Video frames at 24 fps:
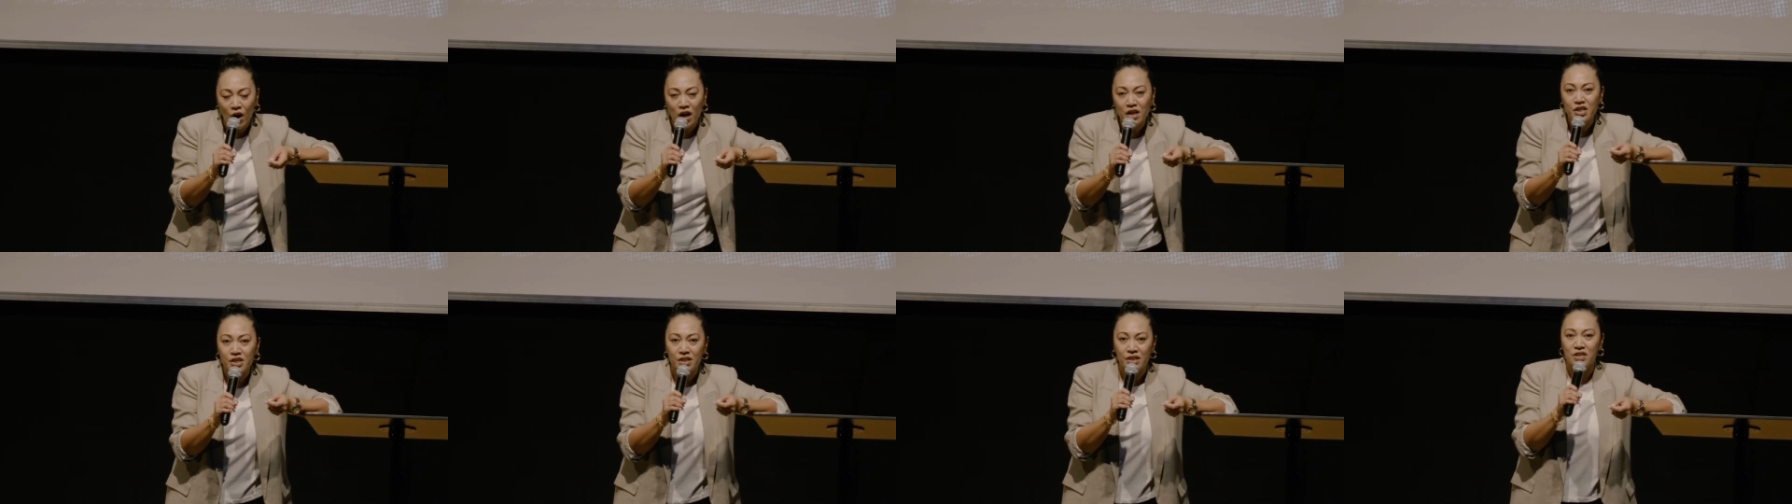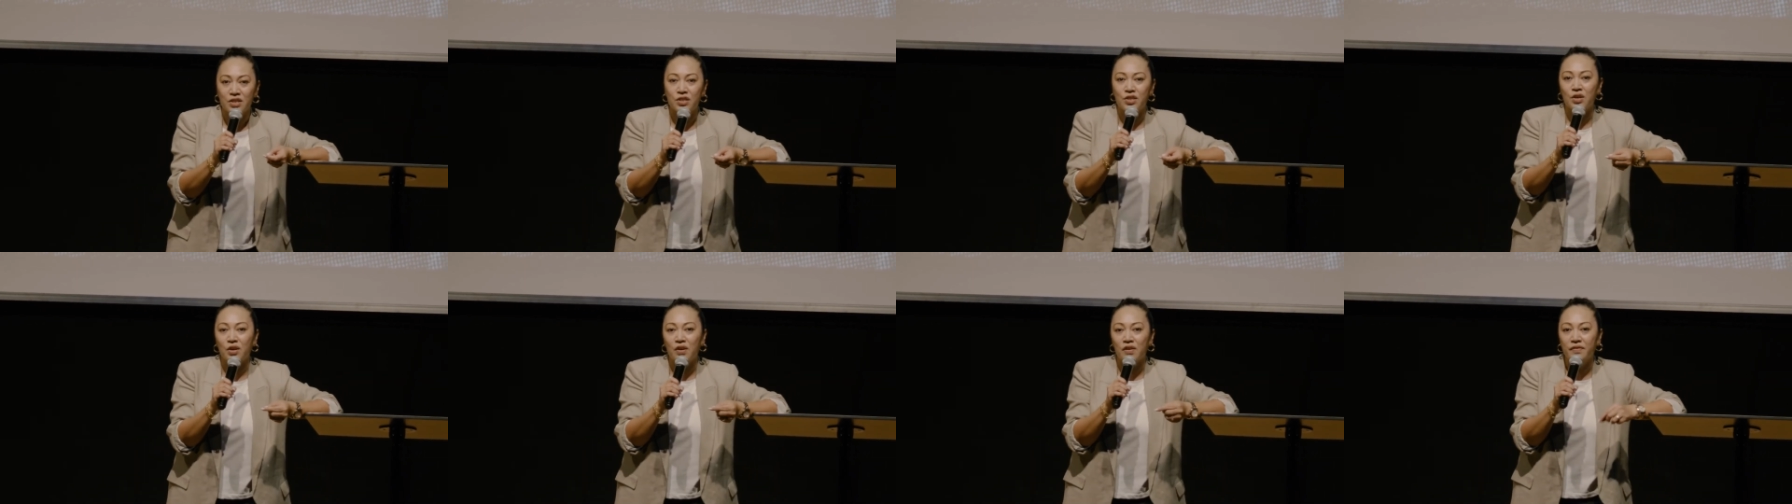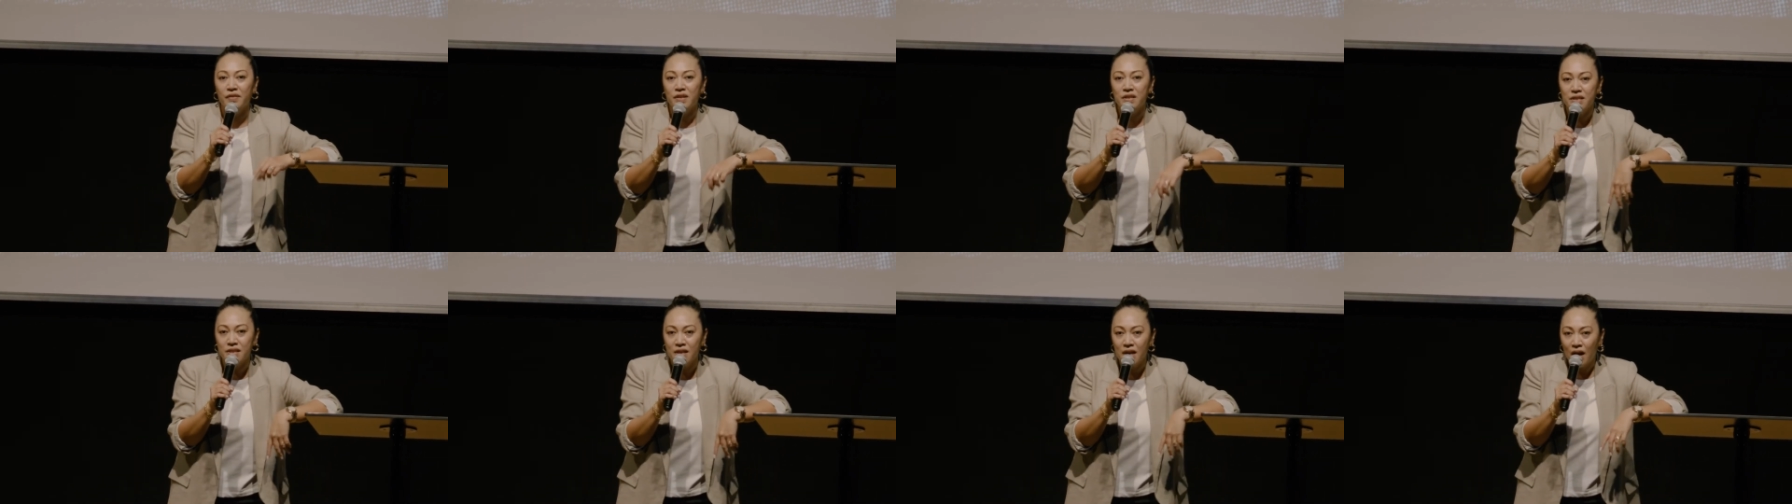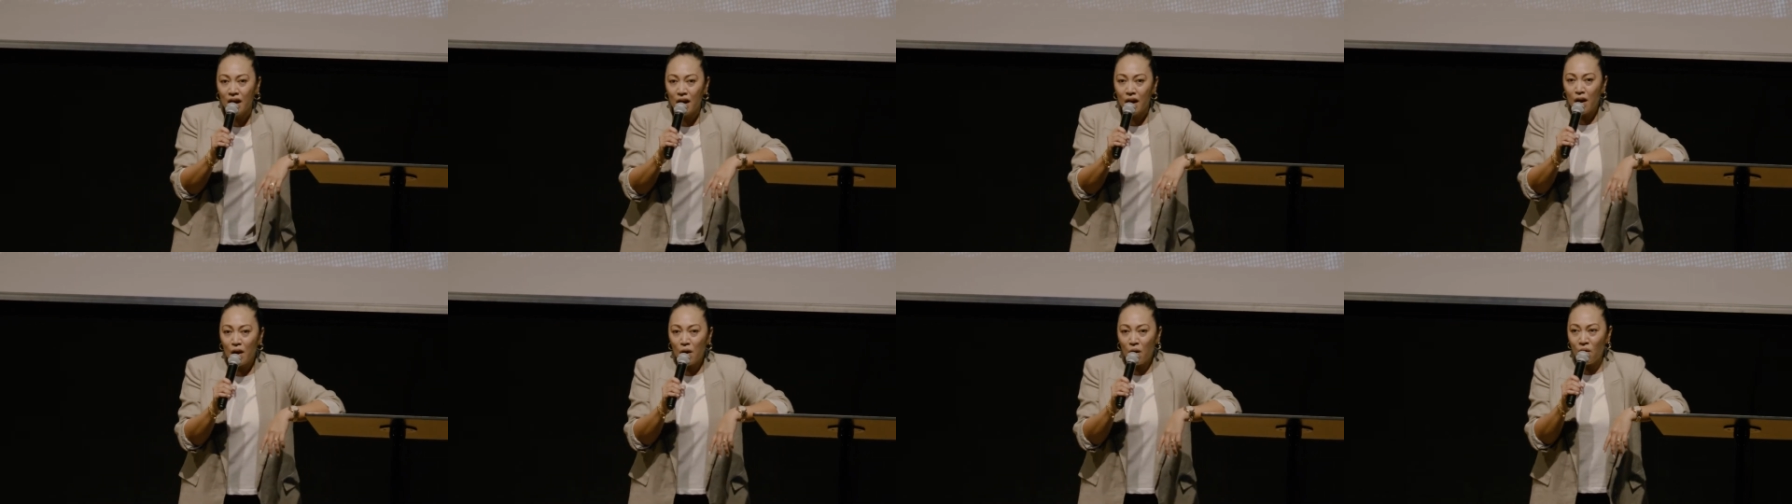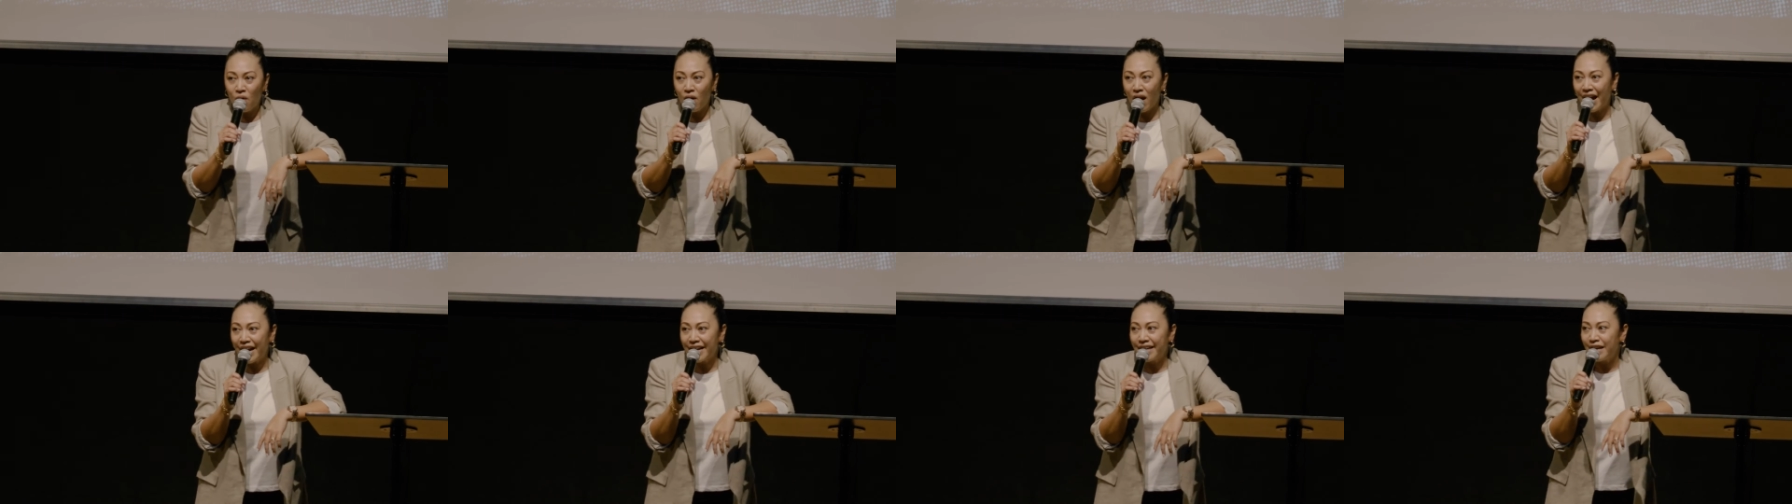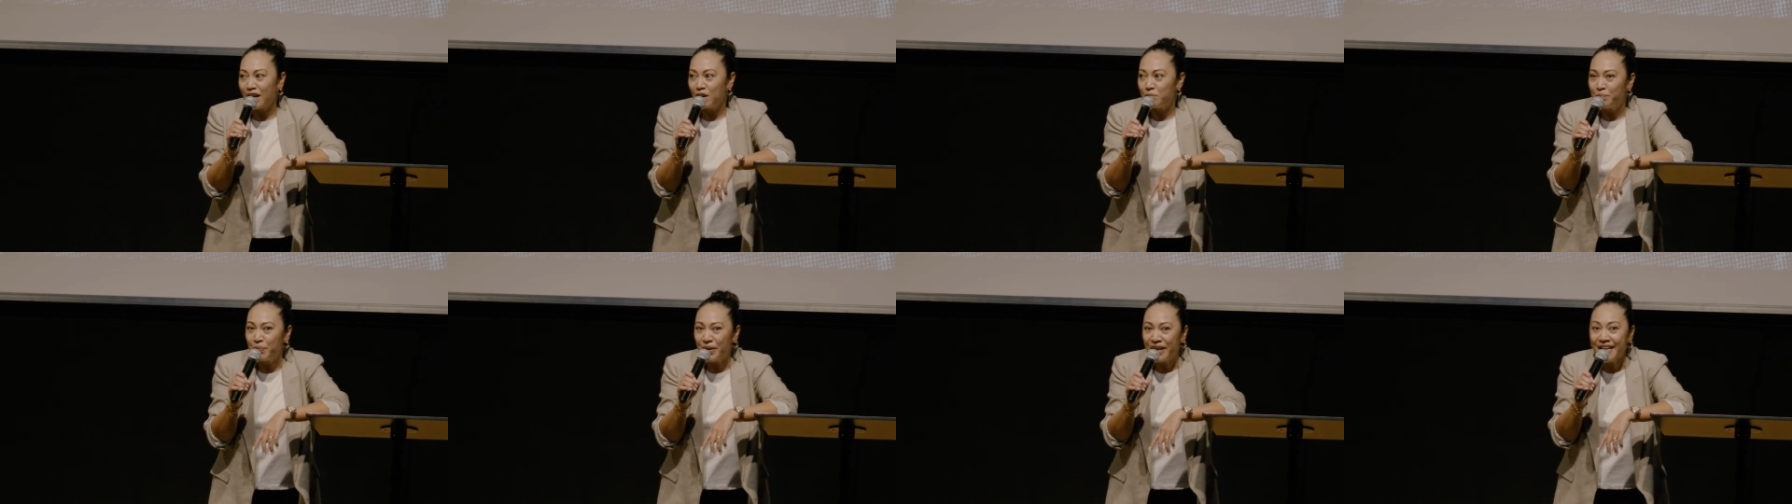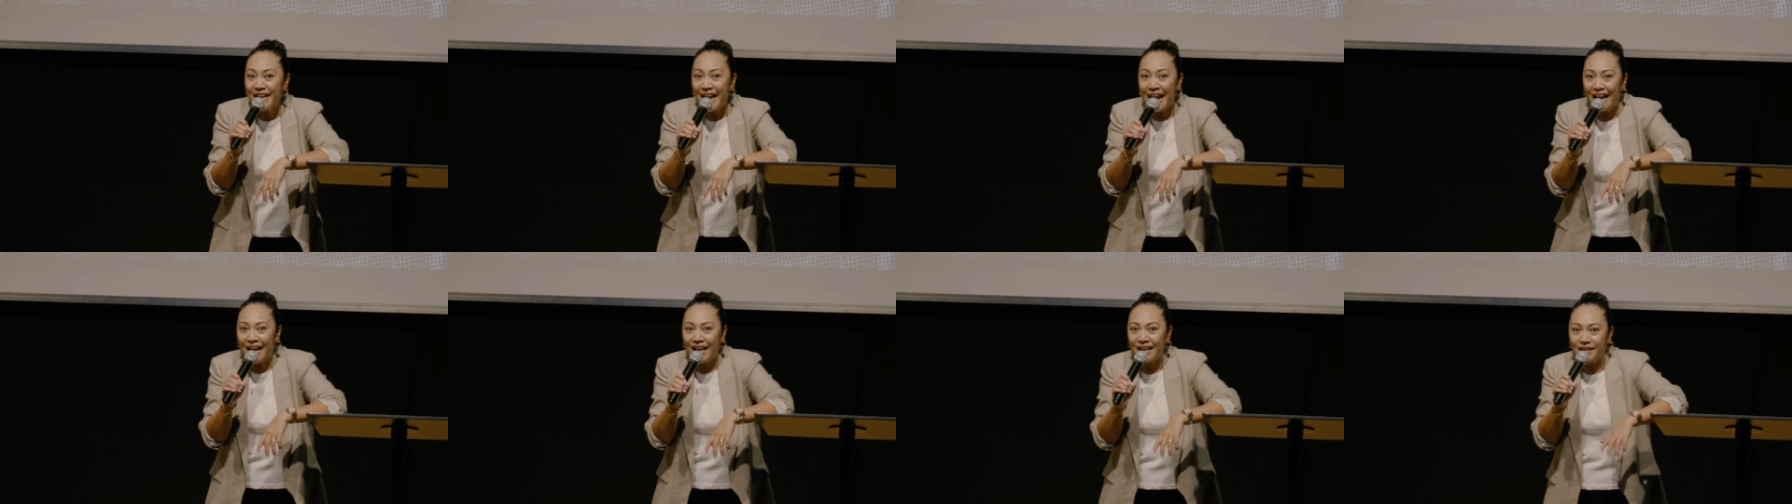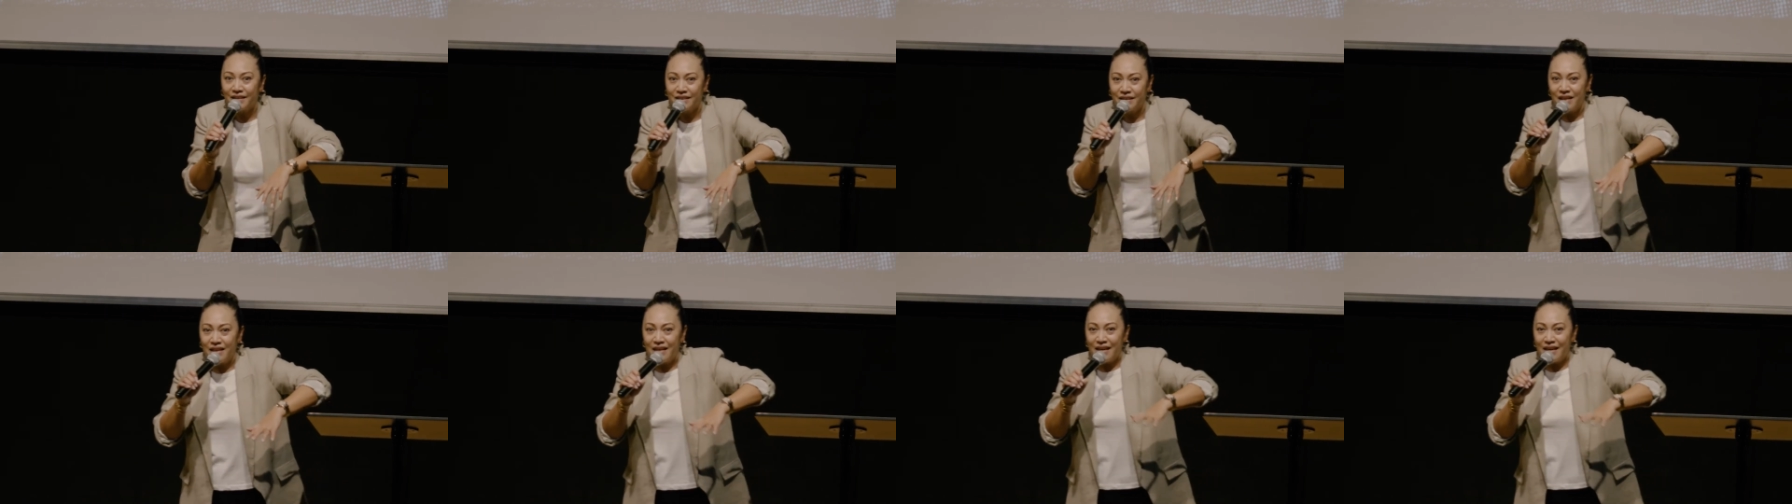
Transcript: watch the service, or I can be at